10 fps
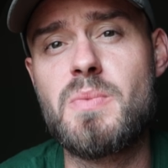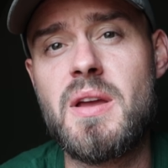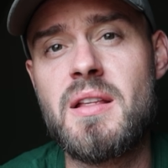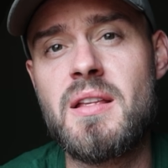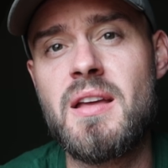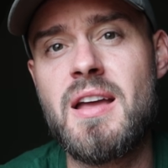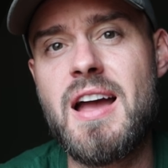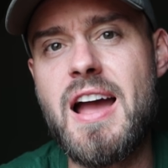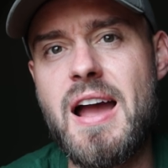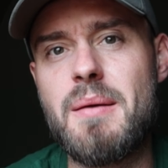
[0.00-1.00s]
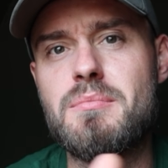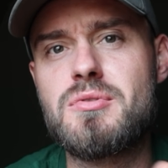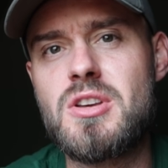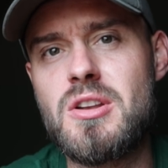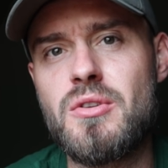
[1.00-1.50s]
been
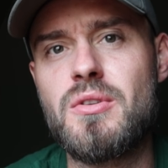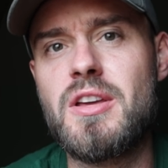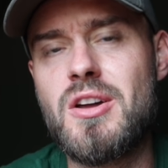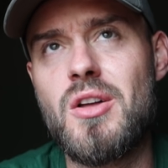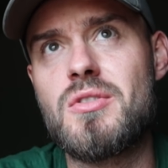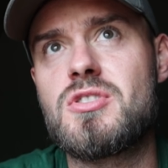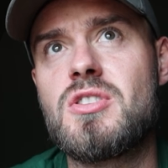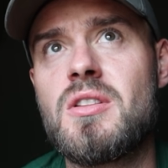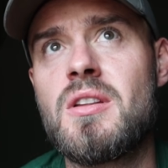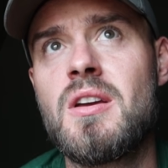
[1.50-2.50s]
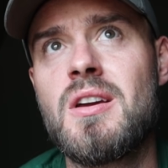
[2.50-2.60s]
absolutely constant